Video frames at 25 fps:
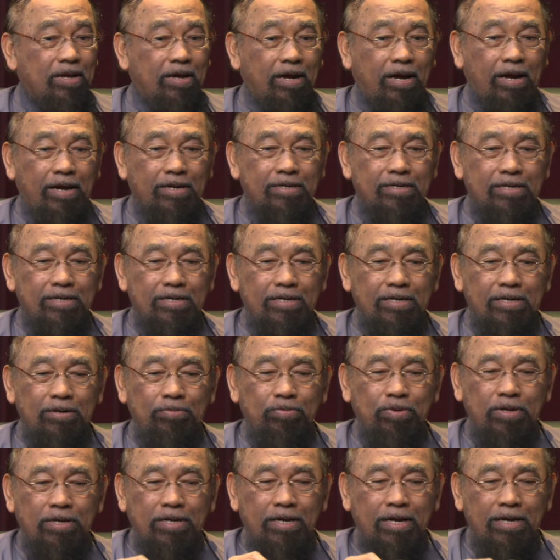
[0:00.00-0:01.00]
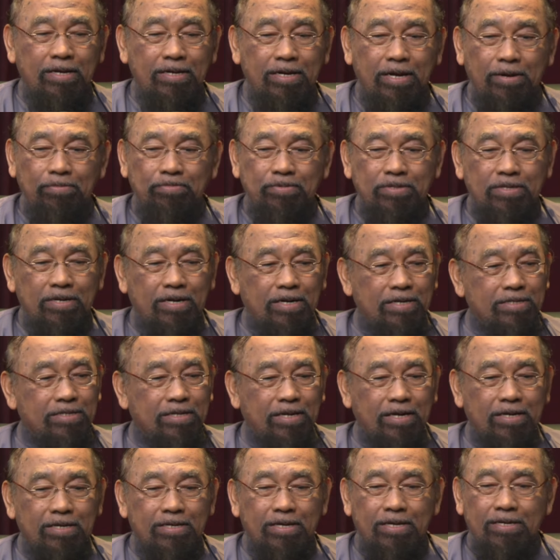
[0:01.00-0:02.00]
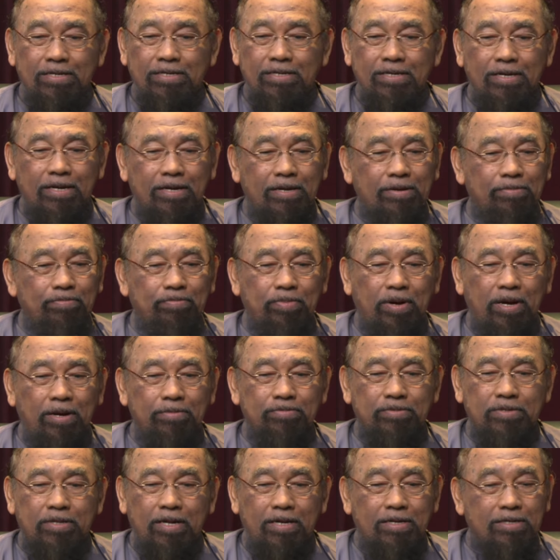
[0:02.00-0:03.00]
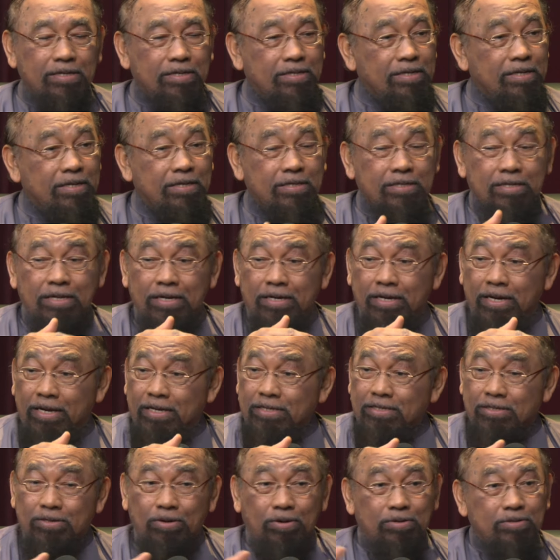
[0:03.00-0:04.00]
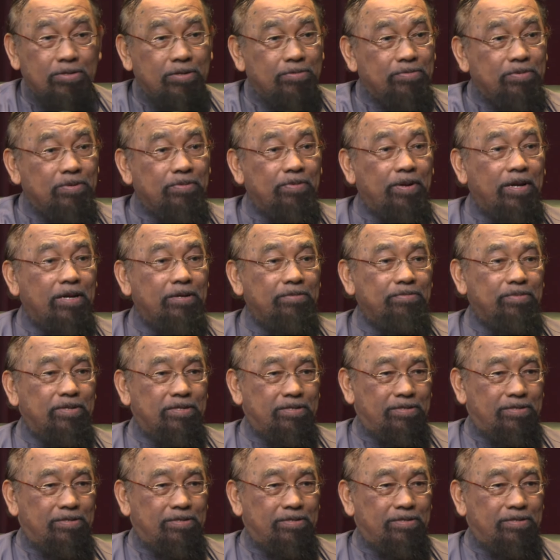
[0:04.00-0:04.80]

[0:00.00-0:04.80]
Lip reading: And if we can capitalize that, then perhaps that is the next course of development.